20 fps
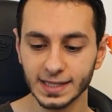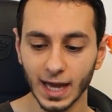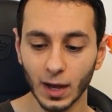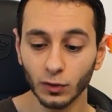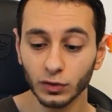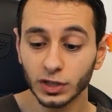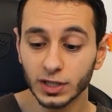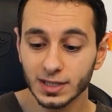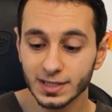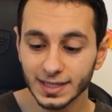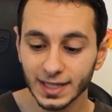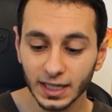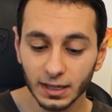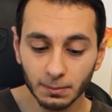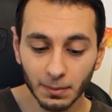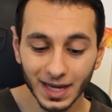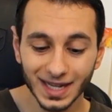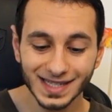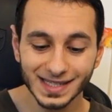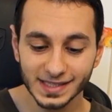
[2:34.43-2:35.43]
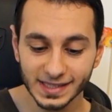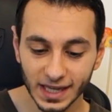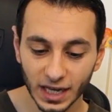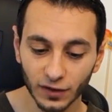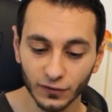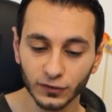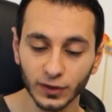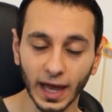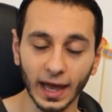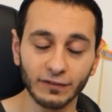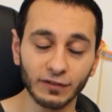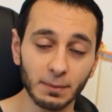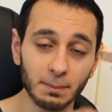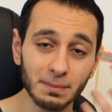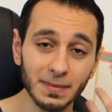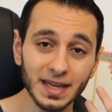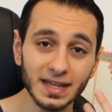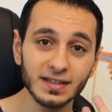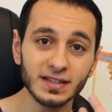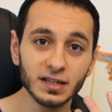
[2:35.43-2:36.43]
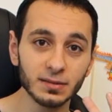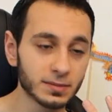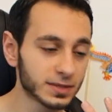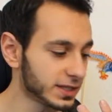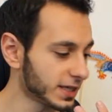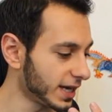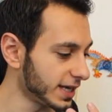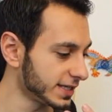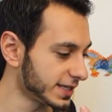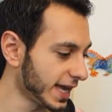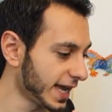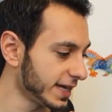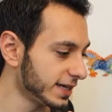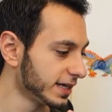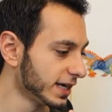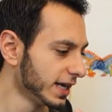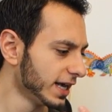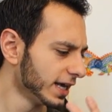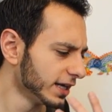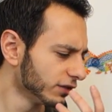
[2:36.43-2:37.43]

Now, I consider myself to have a medium-sized head.